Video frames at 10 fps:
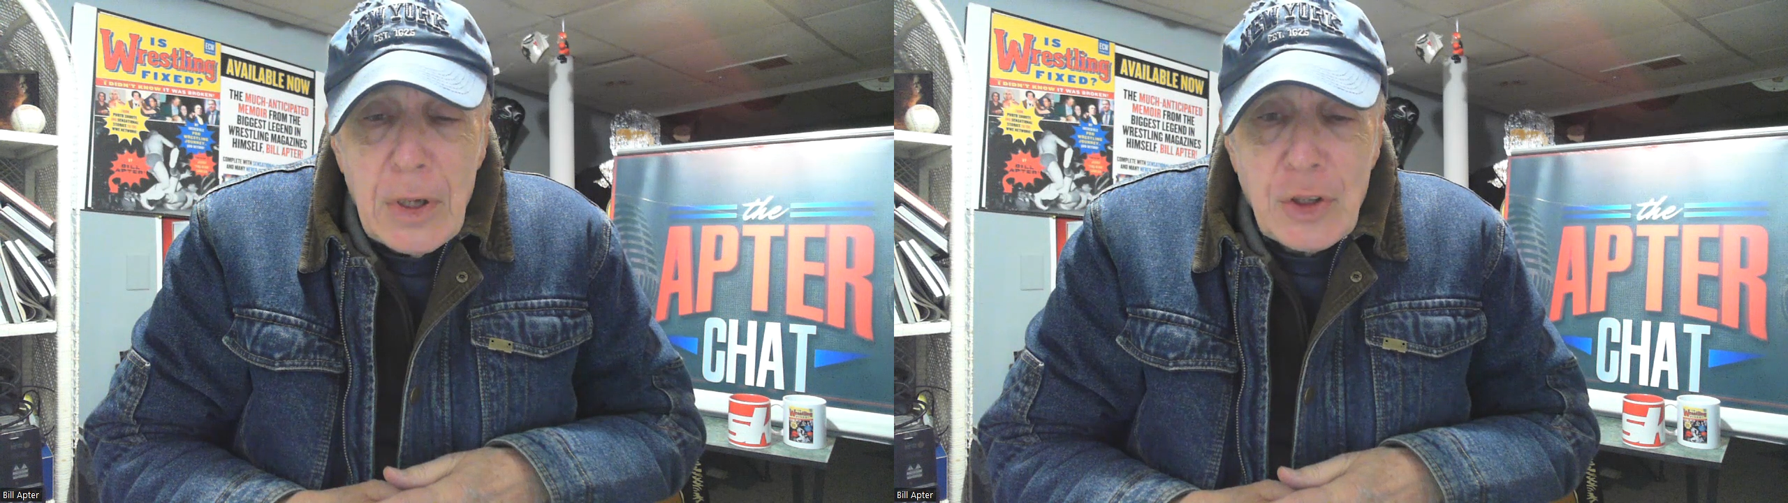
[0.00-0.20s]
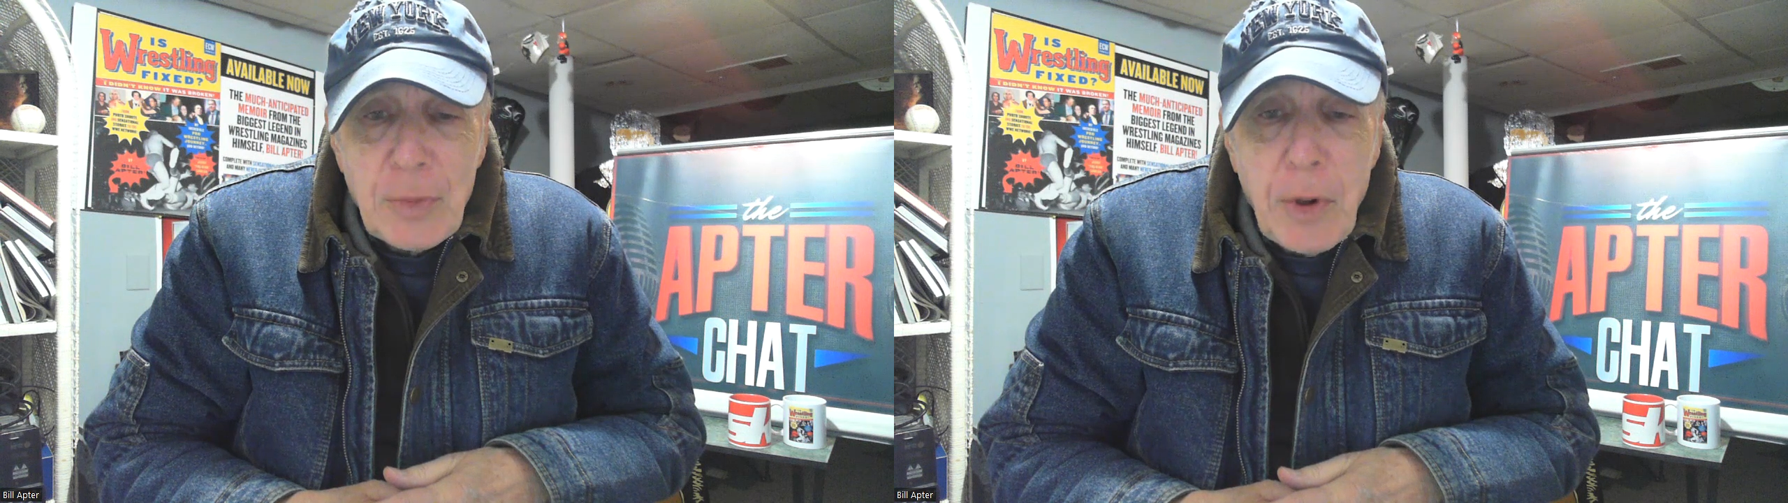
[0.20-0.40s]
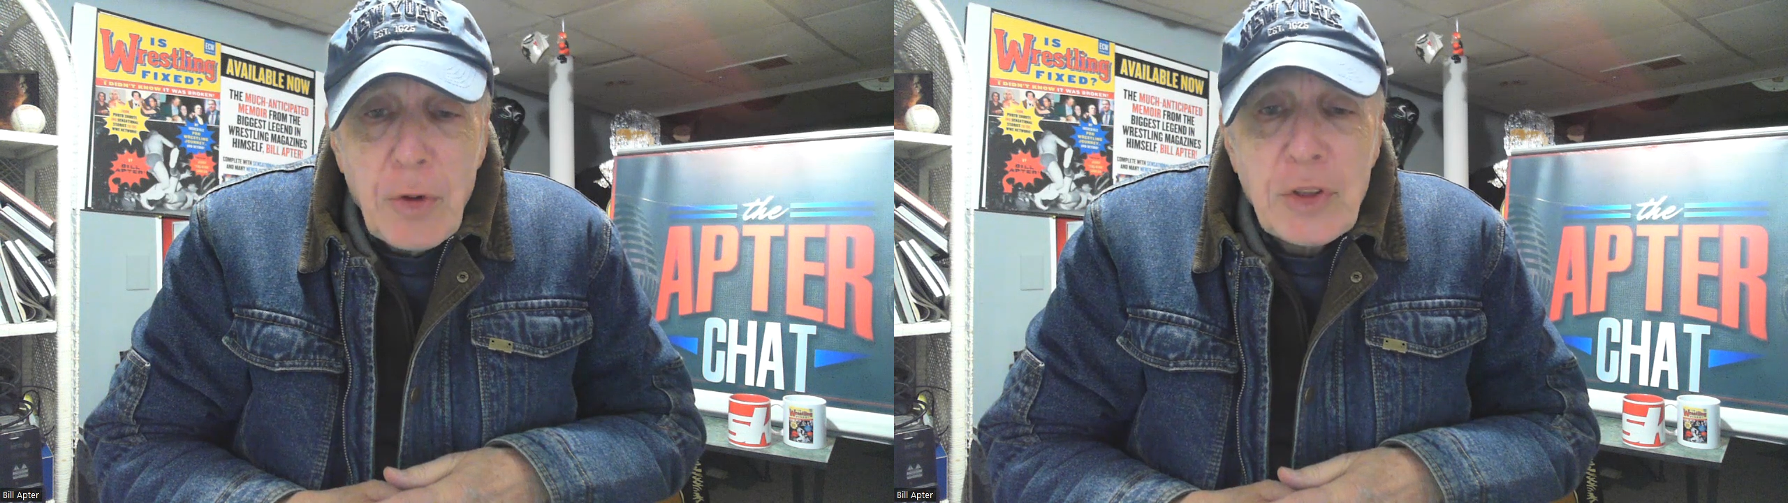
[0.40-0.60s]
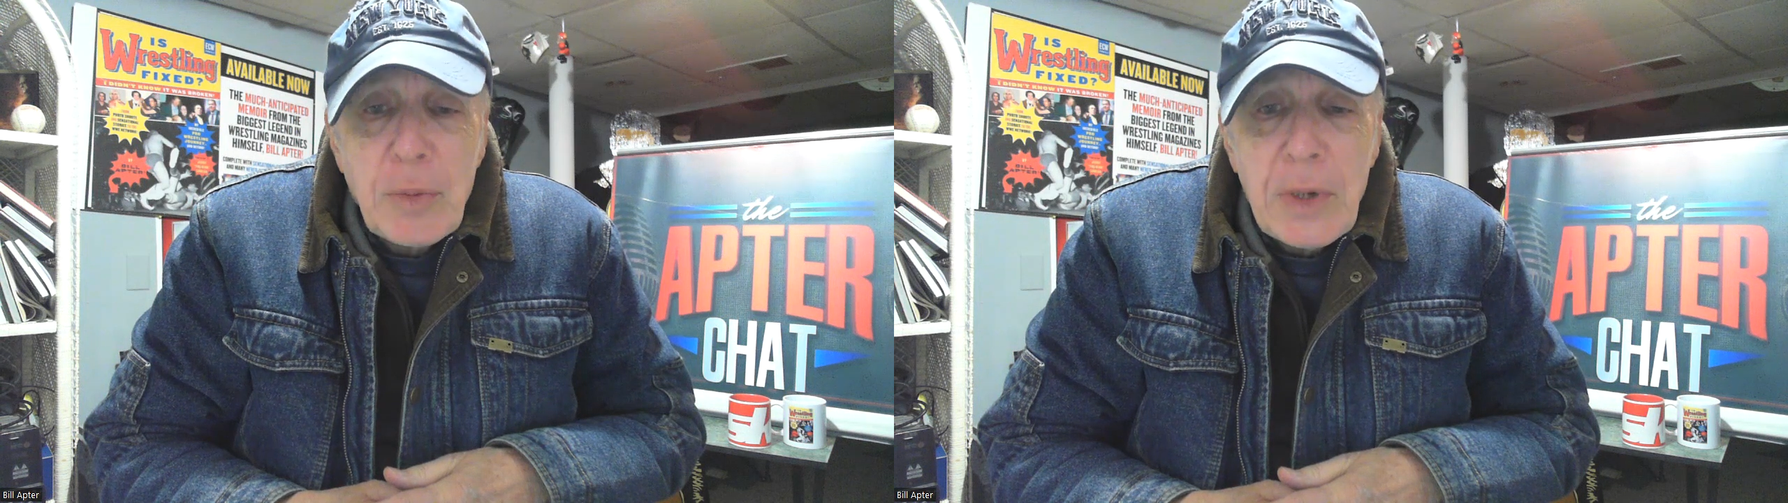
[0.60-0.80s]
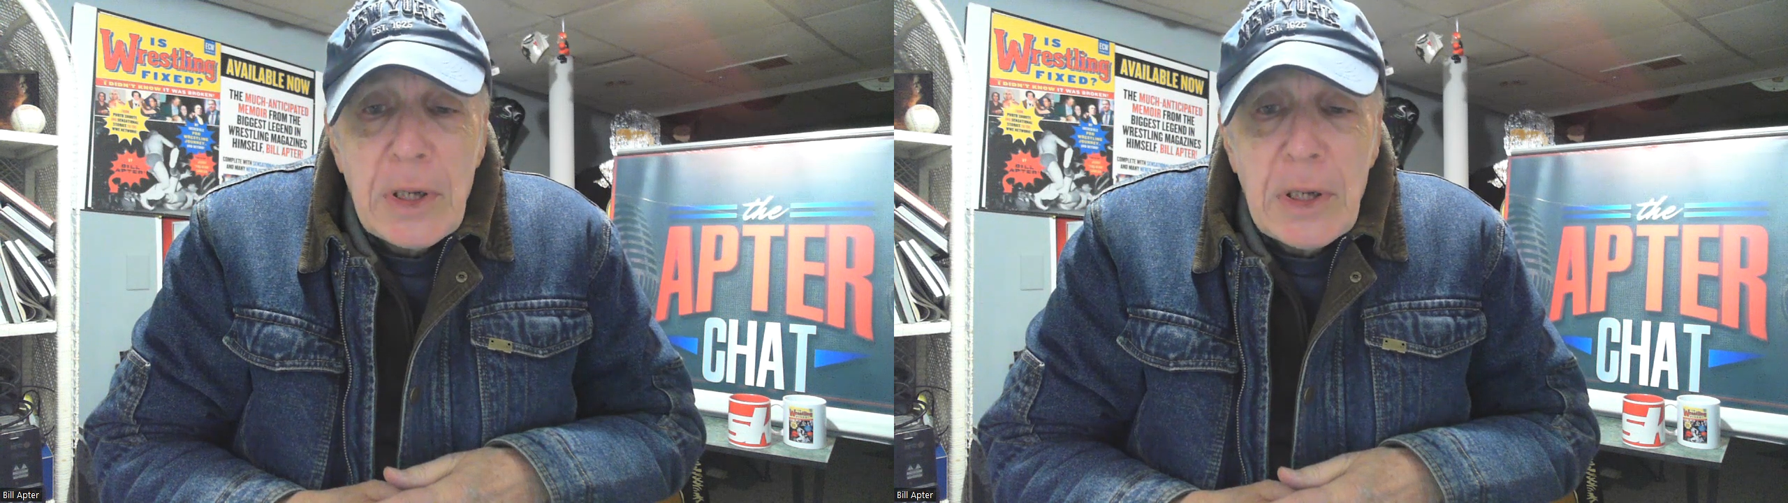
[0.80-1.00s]
supposed
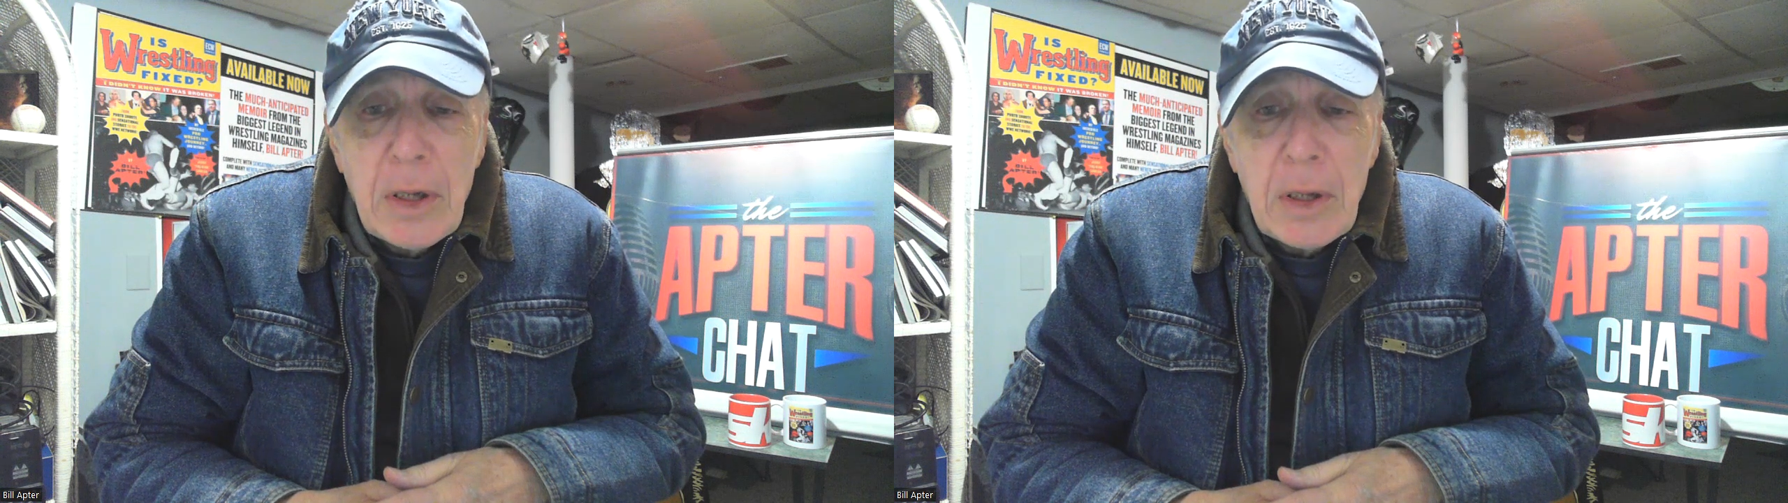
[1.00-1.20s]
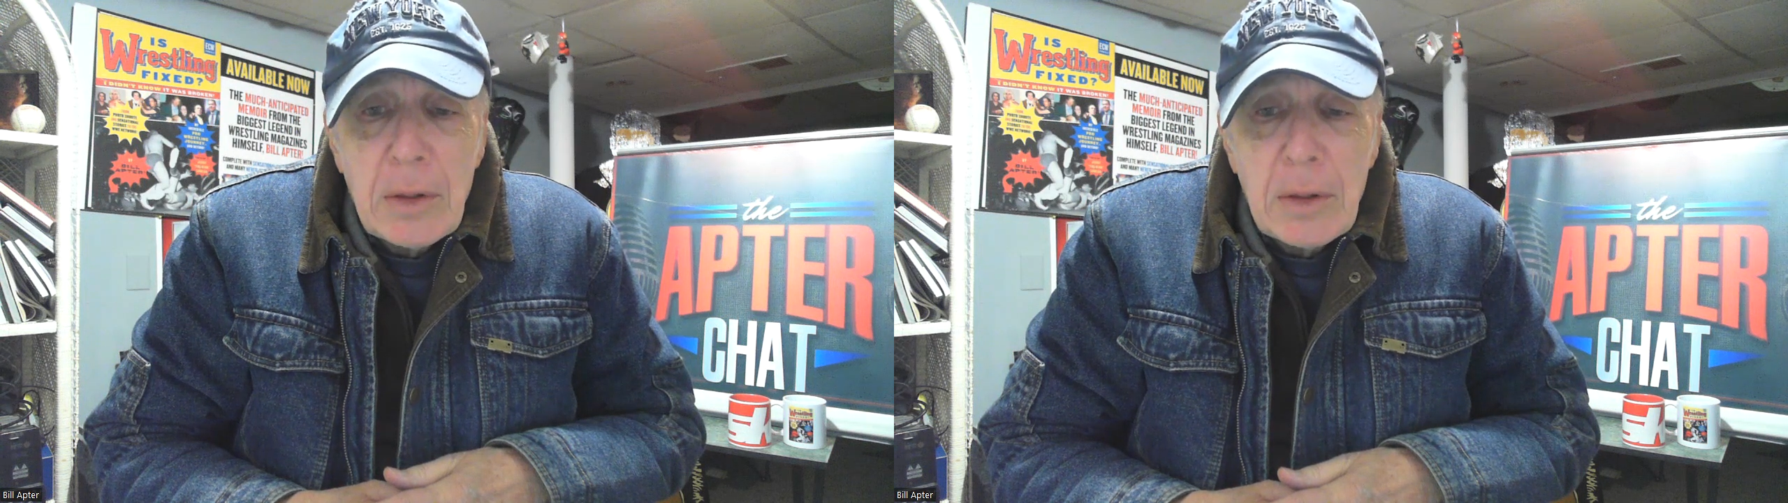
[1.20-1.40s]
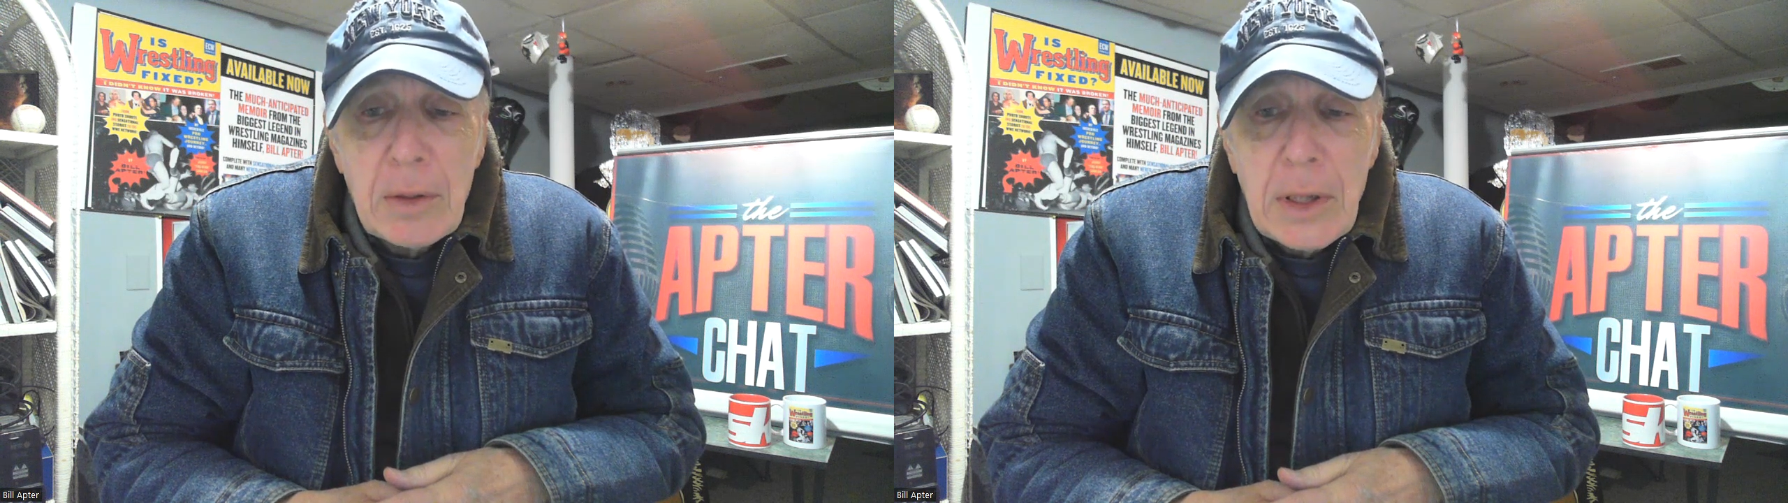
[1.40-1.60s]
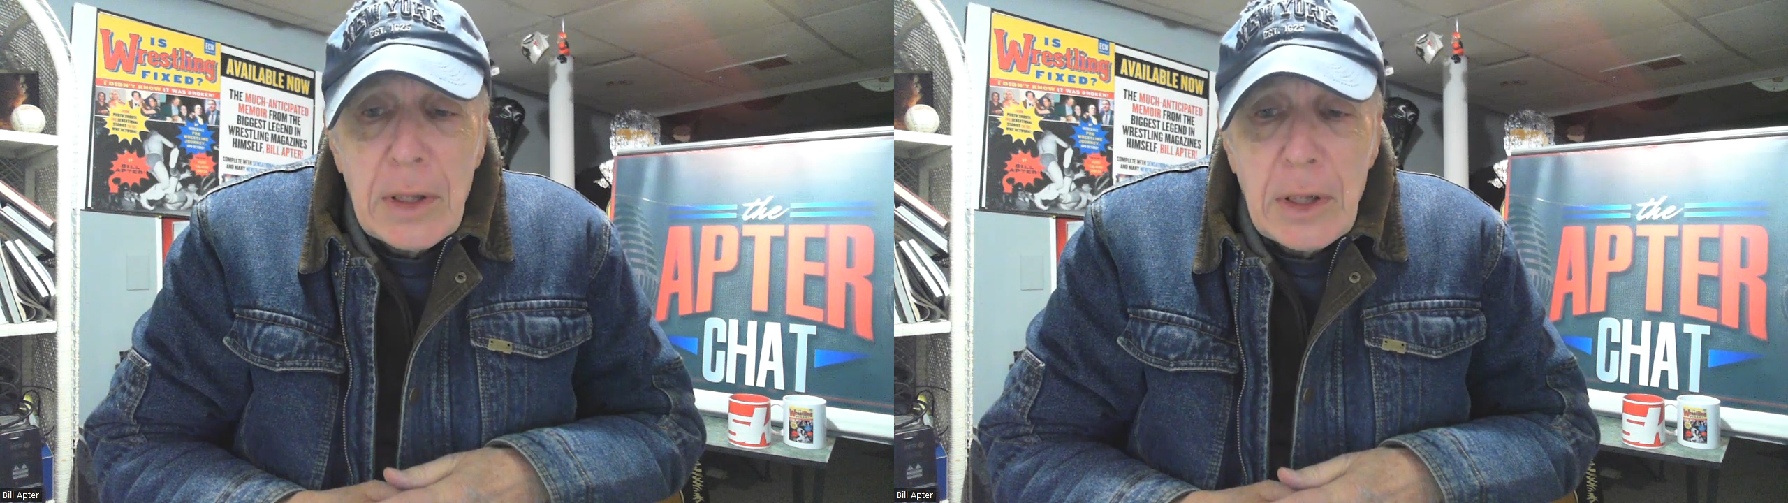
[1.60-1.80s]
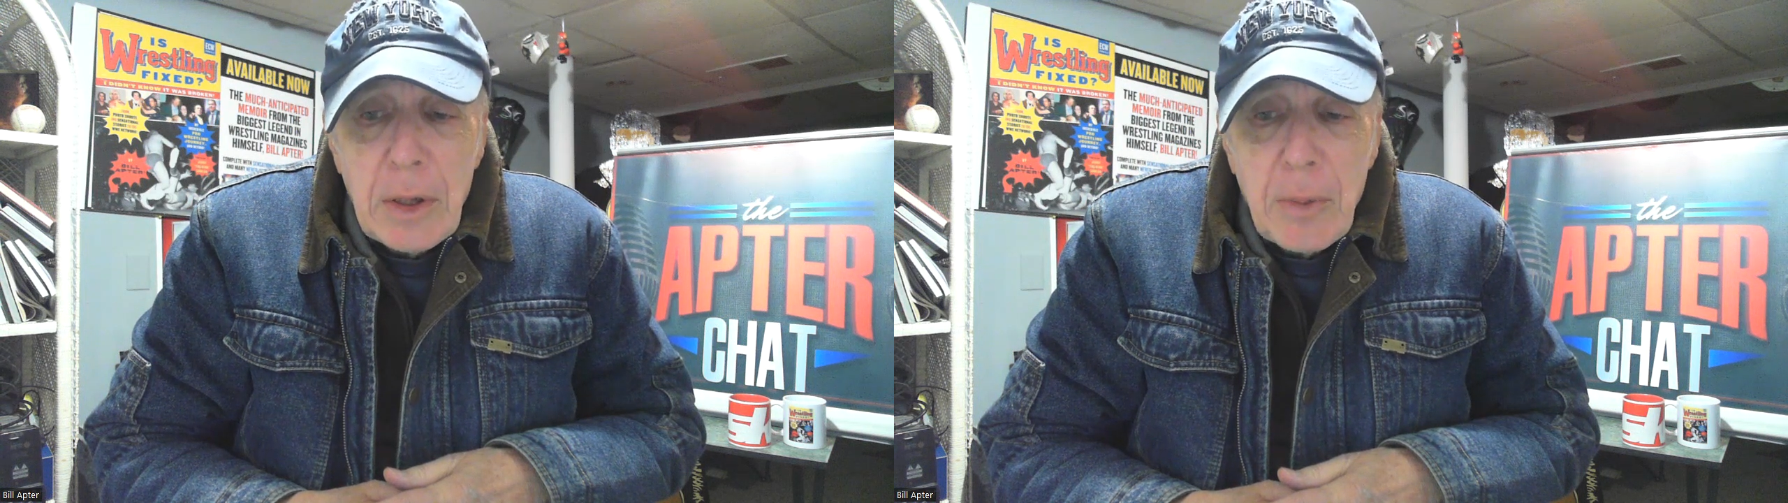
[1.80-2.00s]
to be in an